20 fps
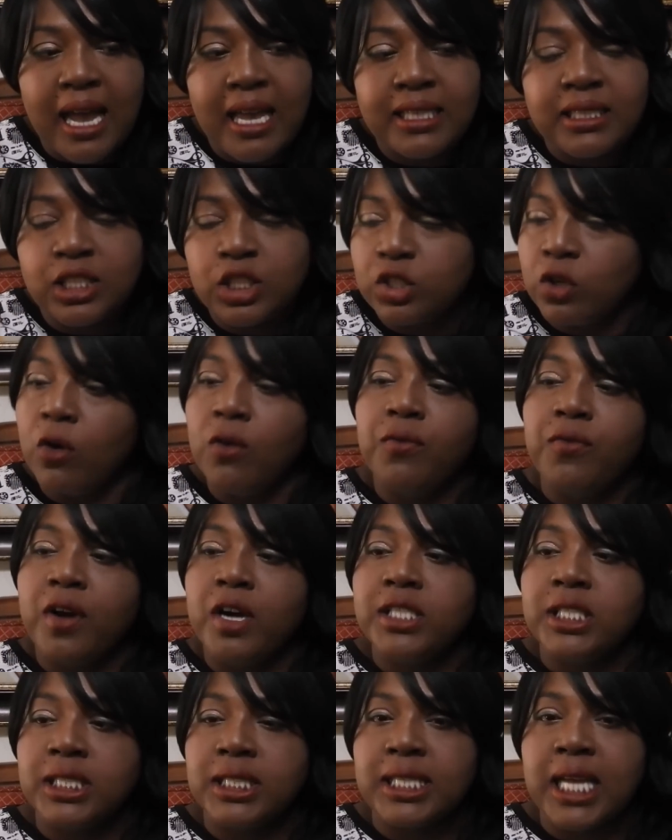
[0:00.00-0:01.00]
It's so
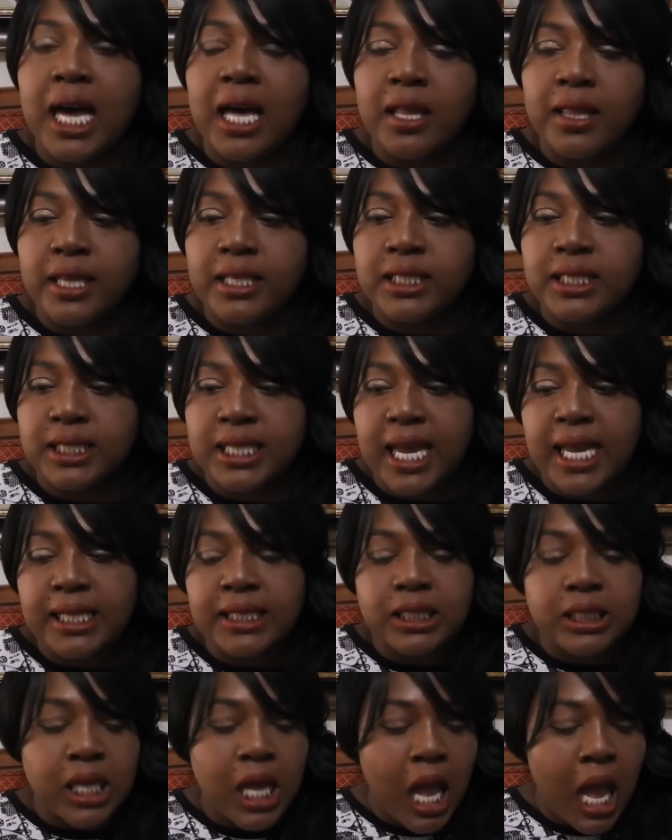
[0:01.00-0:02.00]
versatile, this
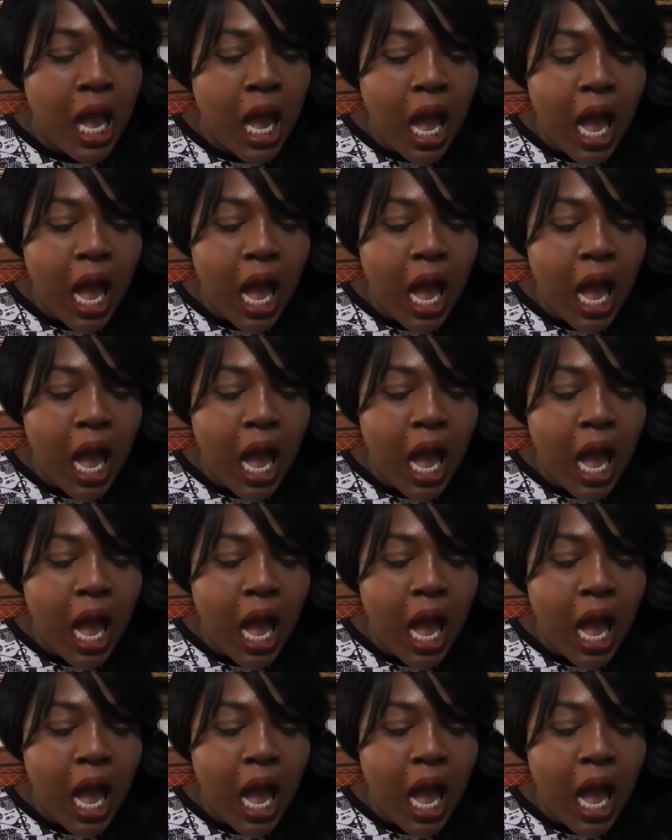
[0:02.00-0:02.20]
scent.